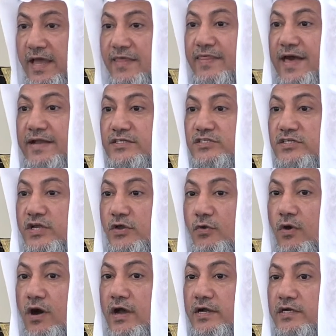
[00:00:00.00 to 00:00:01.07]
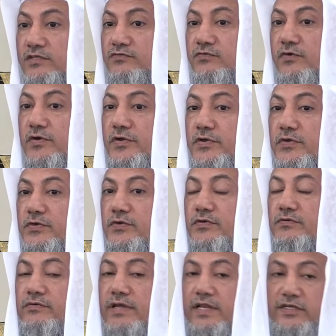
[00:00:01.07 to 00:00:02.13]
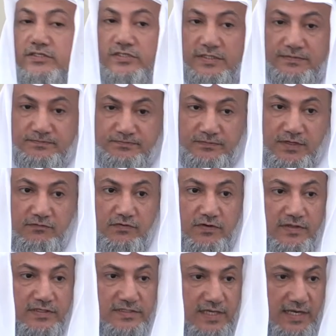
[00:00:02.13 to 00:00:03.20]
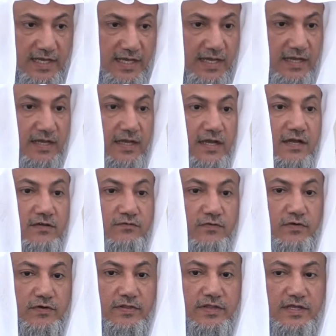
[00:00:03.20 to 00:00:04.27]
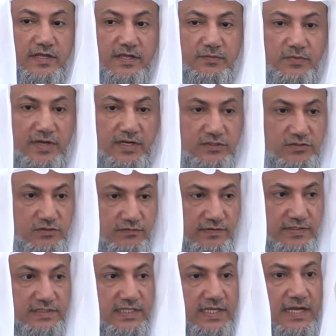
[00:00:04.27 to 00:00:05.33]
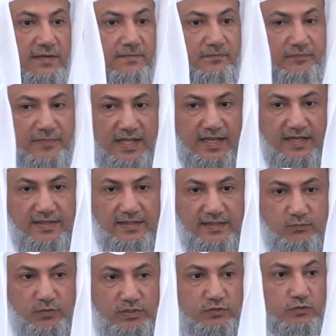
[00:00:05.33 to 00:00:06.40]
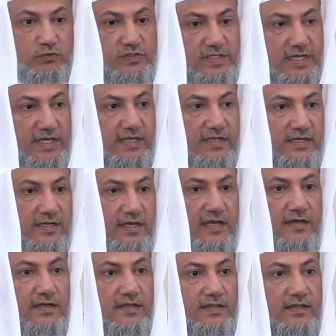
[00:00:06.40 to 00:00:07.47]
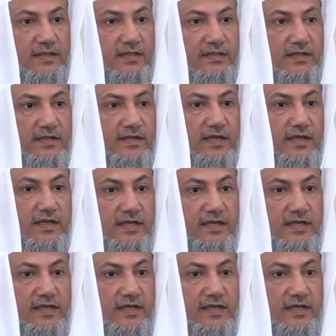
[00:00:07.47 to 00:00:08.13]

that is required for your religion for the salah for the pillars of islam and what you say in, uh, the,